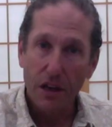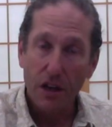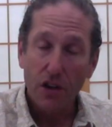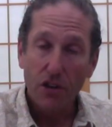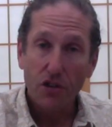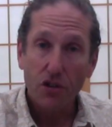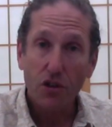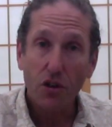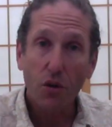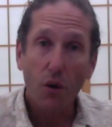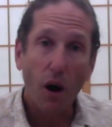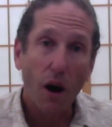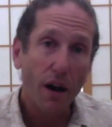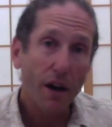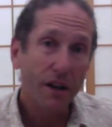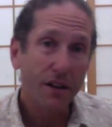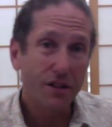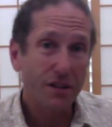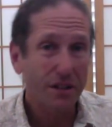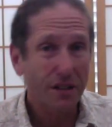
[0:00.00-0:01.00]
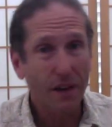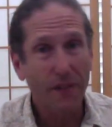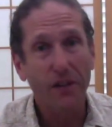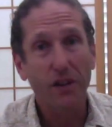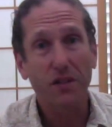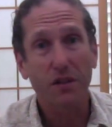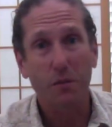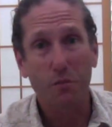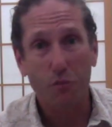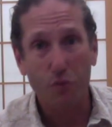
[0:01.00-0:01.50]
So I'm going to just give you
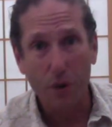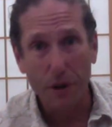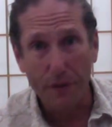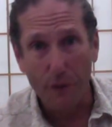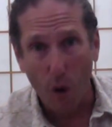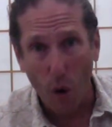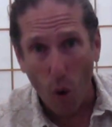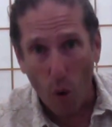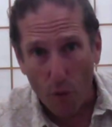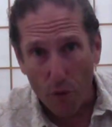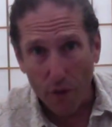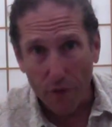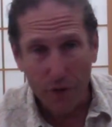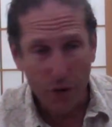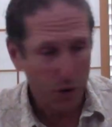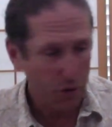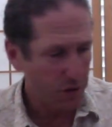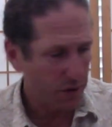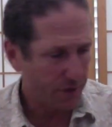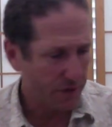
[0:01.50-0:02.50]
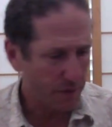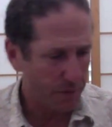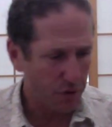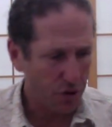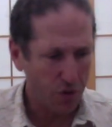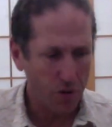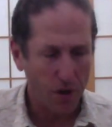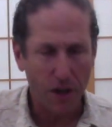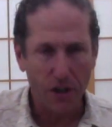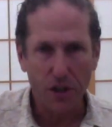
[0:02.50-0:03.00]
some brief overviews of some
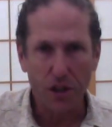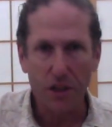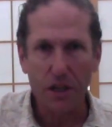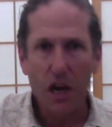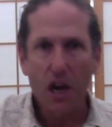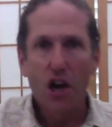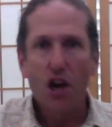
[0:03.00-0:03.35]
stretches.